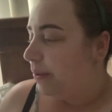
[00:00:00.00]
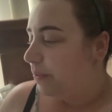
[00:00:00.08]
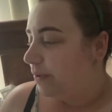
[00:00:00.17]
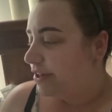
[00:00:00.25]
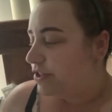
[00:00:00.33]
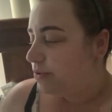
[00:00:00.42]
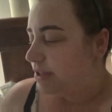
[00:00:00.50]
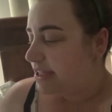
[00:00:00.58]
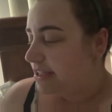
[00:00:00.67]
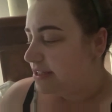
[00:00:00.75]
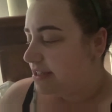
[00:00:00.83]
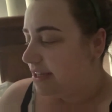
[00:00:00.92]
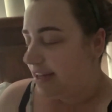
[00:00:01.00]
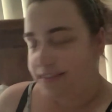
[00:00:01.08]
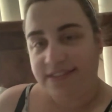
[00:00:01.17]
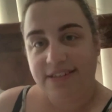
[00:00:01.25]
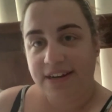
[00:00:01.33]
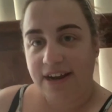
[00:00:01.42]
which we did
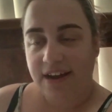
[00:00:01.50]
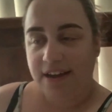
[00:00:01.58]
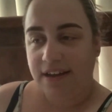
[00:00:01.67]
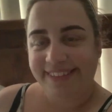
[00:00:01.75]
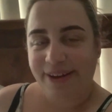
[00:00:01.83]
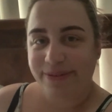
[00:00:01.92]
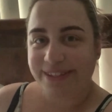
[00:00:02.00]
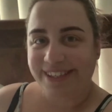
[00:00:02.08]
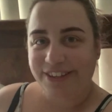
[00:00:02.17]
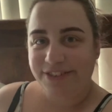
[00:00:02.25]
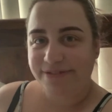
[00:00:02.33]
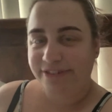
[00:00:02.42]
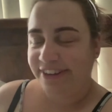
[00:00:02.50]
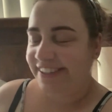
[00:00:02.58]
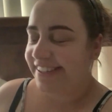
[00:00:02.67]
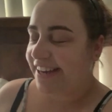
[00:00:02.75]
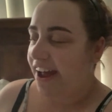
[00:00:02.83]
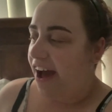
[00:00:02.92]
yesterday. That was a lot of fun.